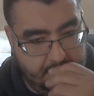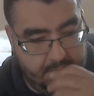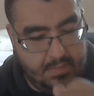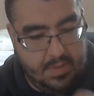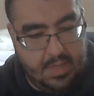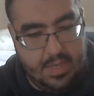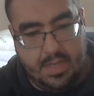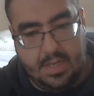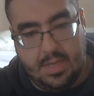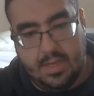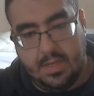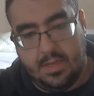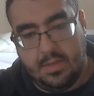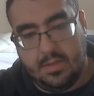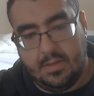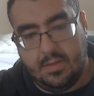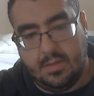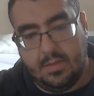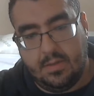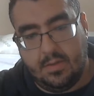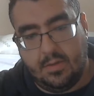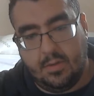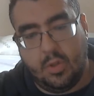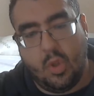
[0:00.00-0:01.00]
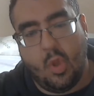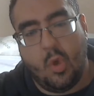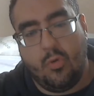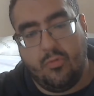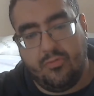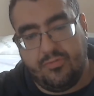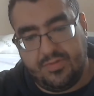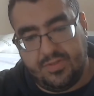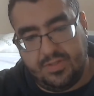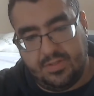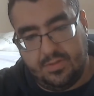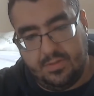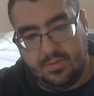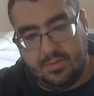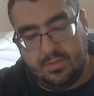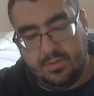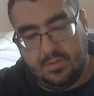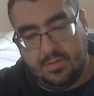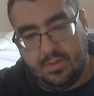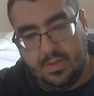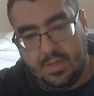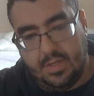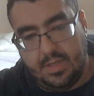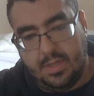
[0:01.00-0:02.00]
and cloves.
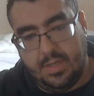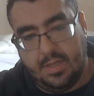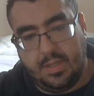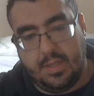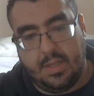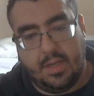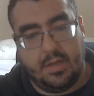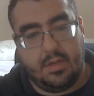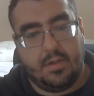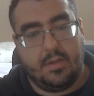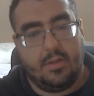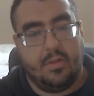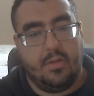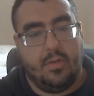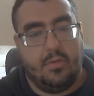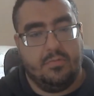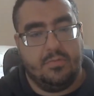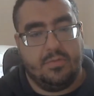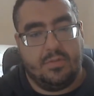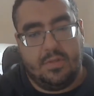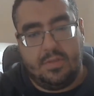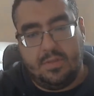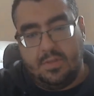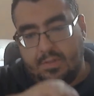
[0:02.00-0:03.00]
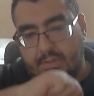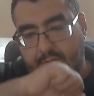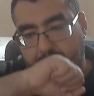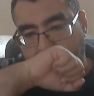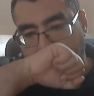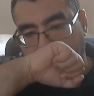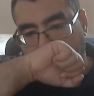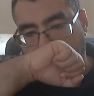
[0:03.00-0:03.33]
I get a lot of cloves in this.